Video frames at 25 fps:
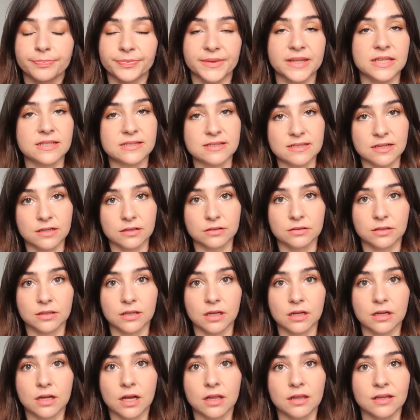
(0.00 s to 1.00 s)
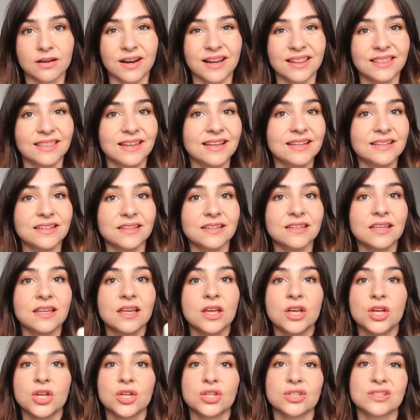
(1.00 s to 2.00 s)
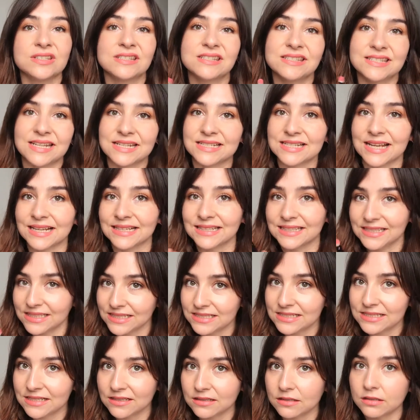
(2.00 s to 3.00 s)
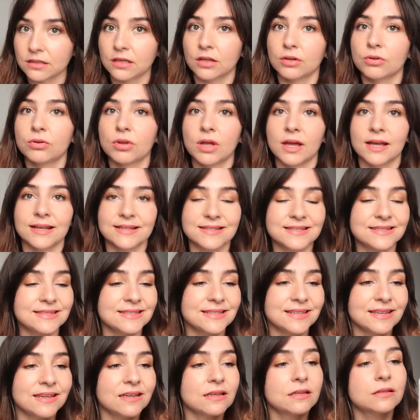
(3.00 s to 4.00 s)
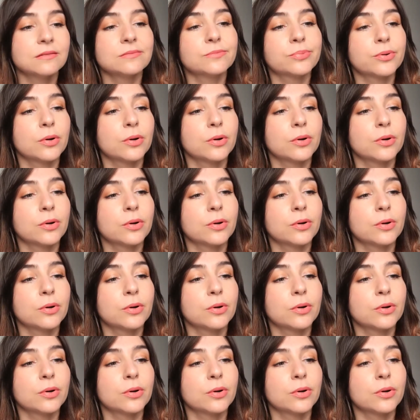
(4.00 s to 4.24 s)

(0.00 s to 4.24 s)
It's certainly a colour I like. Did I need it now that I see it?